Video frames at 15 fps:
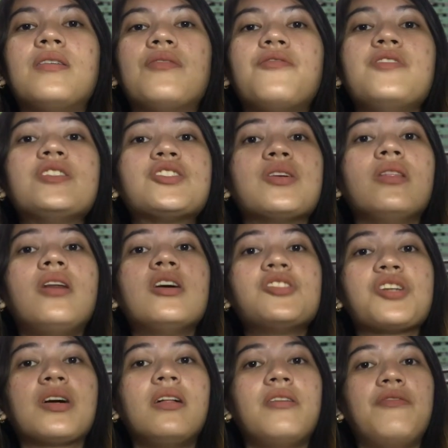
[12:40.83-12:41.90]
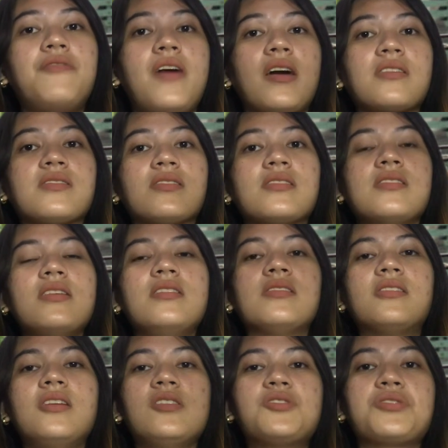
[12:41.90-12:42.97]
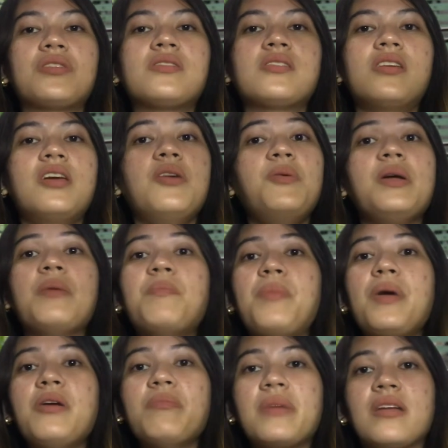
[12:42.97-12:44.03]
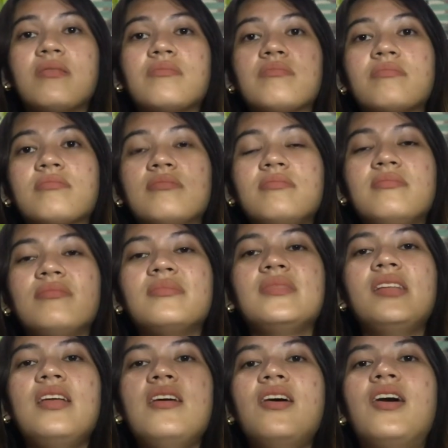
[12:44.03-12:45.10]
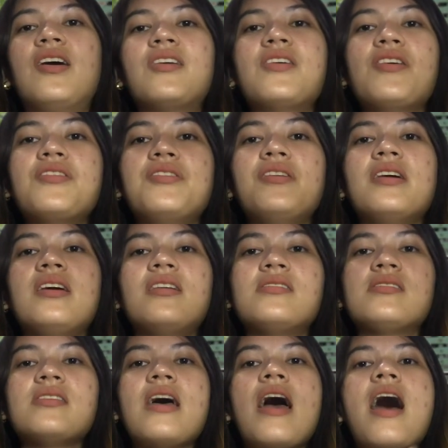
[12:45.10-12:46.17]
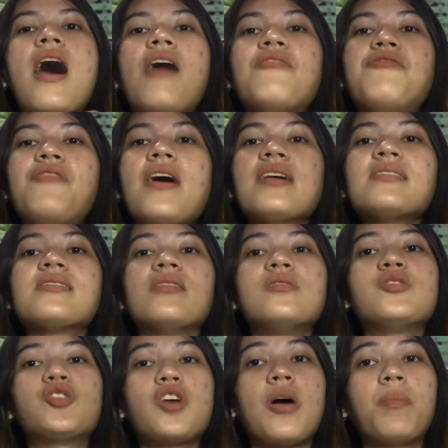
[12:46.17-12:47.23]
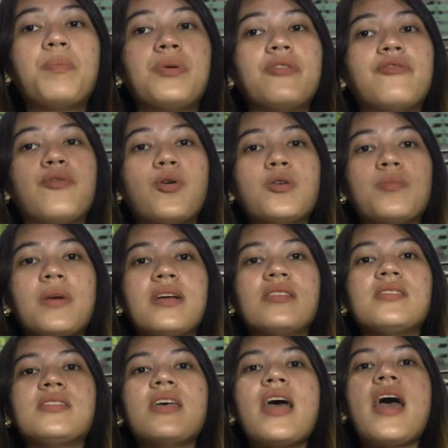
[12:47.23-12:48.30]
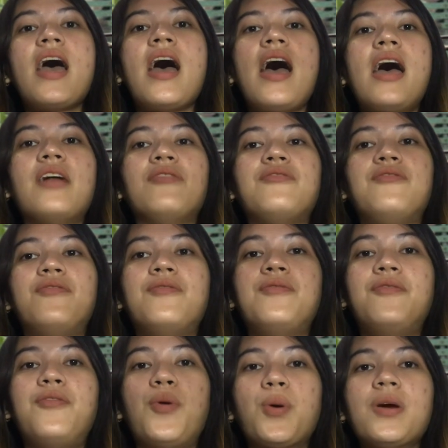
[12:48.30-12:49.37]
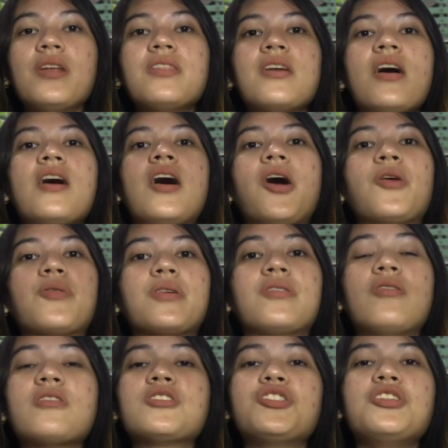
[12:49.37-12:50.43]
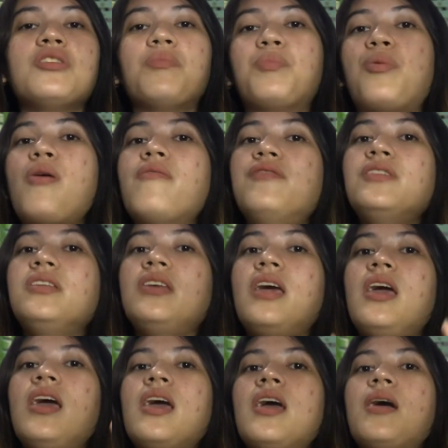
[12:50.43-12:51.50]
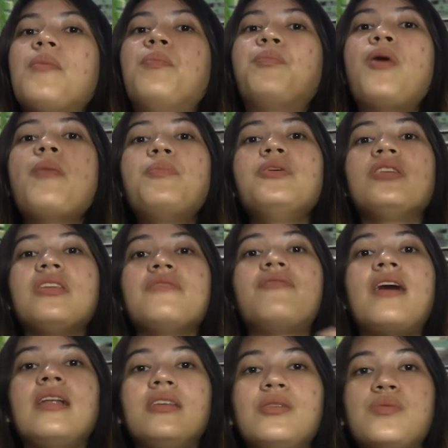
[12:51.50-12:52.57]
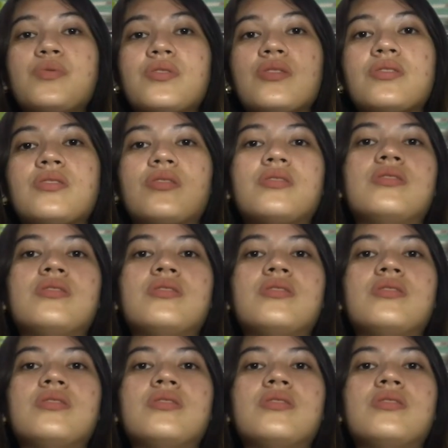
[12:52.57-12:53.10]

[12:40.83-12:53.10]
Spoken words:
physiological effects, such as hearing impairment. Another is effects on job performance, and fourth, a reduction in property values.